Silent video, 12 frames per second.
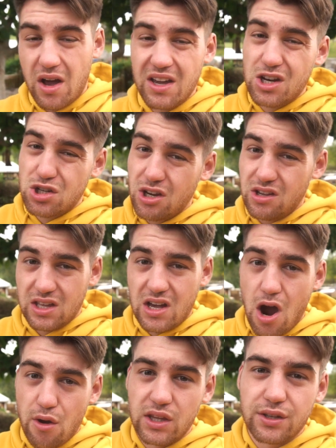I'm going to show you the
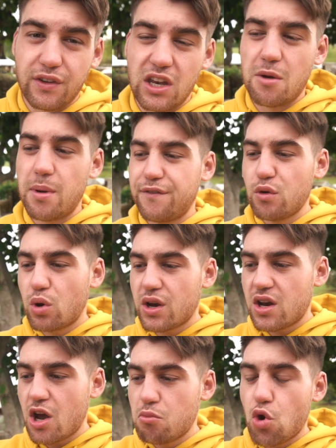car in this video, but if you want
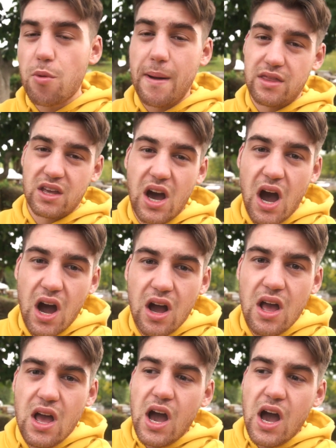to know more about the car